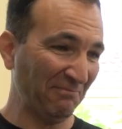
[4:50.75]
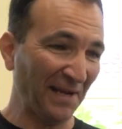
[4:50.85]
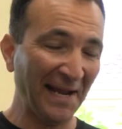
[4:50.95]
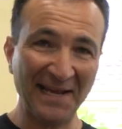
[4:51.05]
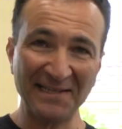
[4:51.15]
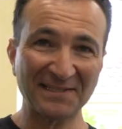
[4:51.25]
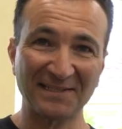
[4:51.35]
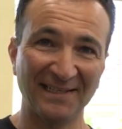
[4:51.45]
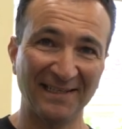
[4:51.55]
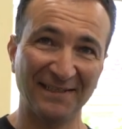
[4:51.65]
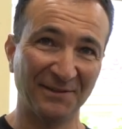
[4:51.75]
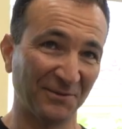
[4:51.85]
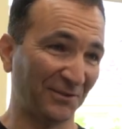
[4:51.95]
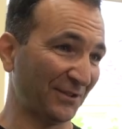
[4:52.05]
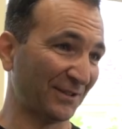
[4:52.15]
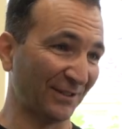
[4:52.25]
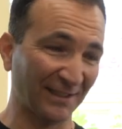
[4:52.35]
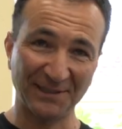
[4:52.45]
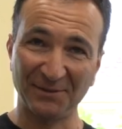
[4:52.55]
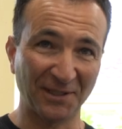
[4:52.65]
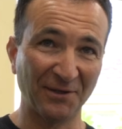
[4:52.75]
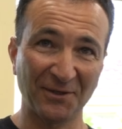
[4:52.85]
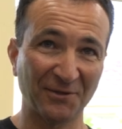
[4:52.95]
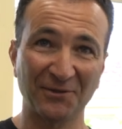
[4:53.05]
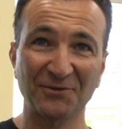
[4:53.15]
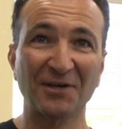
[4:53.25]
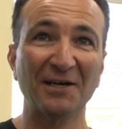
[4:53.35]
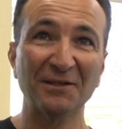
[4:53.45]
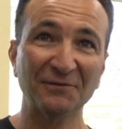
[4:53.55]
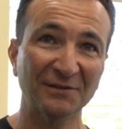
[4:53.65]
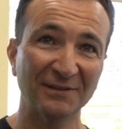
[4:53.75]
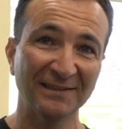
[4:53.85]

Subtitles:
pants, and it was just like they were going on a drive.